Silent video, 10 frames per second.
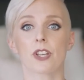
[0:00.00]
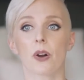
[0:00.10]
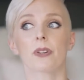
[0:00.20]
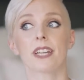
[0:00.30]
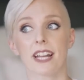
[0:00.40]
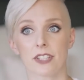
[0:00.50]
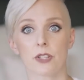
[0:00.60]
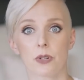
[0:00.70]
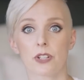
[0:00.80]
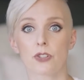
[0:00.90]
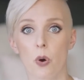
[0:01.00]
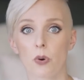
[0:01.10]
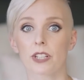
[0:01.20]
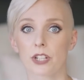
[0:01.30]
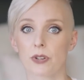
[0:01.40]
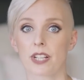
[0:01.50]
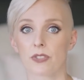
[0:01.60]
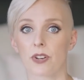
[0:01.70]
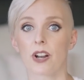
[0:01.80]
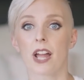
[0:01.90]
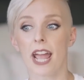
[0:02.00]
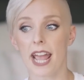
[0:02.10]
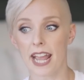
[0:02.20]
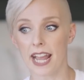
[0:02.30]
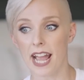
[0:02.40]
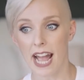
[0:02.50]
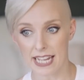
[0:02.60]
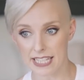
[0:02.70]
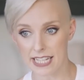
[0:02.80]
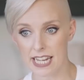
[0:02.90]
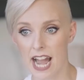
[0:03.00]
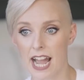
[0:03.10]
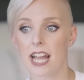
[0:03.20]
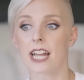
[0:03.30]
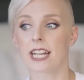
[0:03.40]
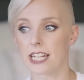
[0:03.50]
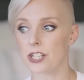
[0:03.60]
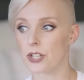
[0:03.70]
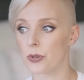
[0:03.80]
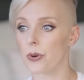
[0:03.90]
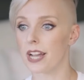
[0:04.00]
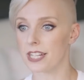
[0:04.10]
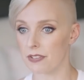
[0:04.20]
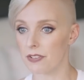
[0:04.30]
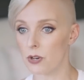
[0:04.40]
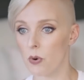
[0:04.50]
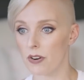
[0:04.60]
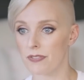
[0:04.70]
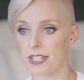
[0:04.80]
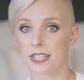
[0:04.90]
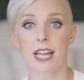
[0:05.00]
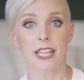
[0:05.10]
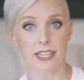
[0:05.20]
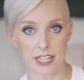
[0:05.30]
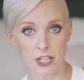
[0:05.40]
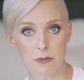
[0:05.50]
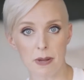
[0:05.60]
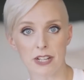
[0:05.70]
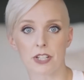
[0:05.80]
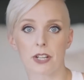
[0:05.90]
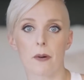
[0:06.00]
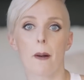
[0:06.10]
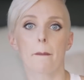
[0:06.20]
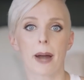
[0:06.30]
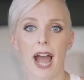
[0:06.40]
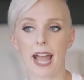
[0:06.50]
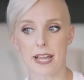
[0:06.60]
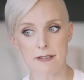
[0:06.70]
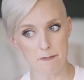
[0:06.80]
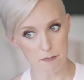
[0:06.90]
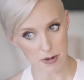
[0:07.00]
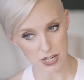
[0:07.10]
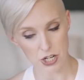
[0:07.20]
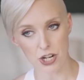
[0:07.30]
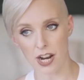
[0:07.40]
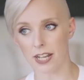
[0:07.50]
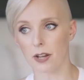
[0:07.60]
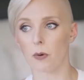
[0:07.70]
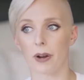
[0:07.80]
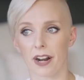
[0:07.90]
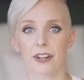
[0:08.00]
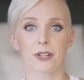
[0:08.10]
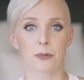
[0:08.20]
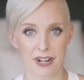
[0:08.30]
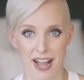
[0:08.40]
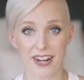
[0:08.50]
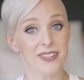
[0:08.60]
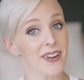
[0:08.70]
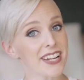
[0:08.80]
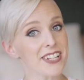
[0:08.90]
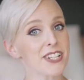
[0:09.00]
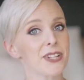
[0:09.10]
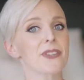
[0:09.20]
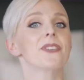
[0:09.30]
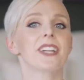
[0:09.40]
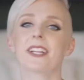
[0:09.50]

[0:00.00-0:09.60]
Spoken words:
So yes, you can totally transfer a STI into a different orifice than you meant to by money shotting where you were not invited to.